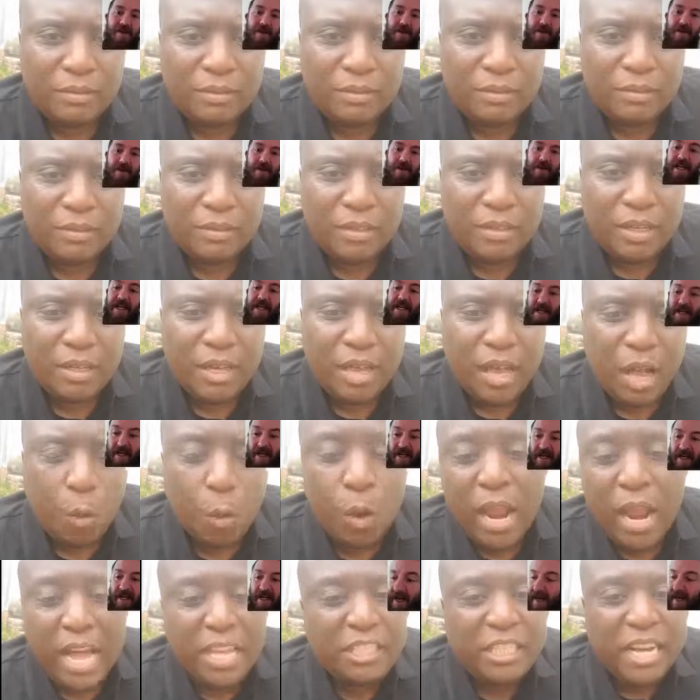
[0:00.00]
Well, I
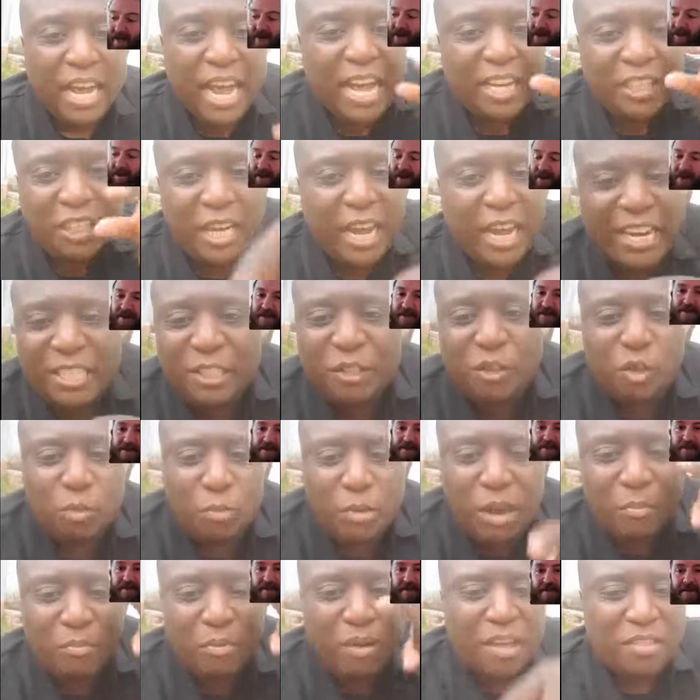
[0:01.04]
challenge you, my
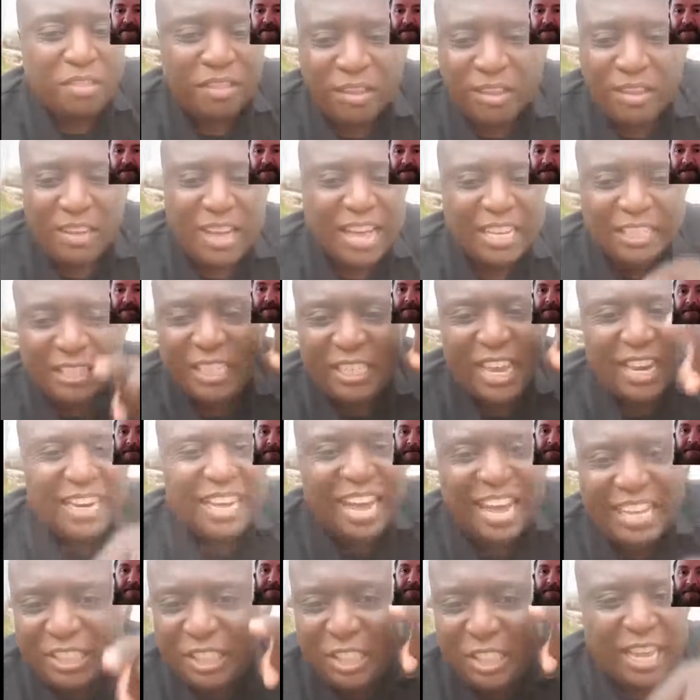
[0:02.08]
brother. I
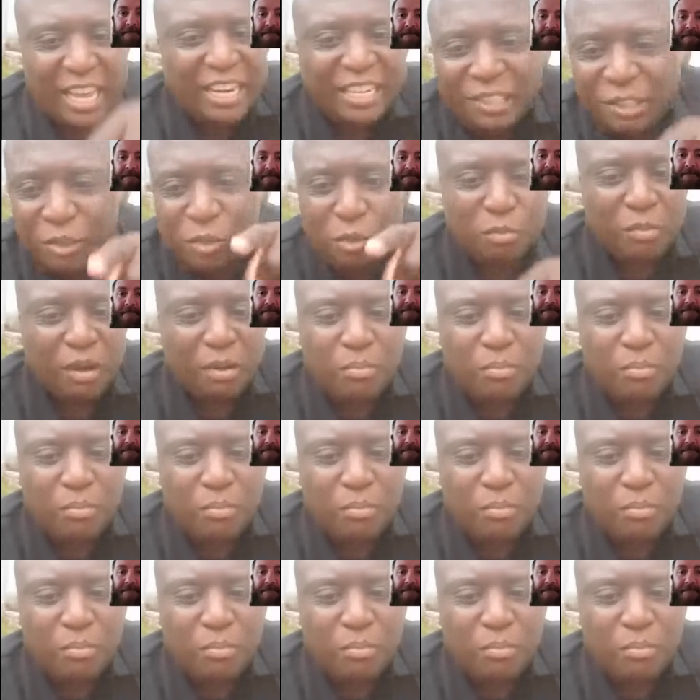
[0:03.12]
challenge you, my brother,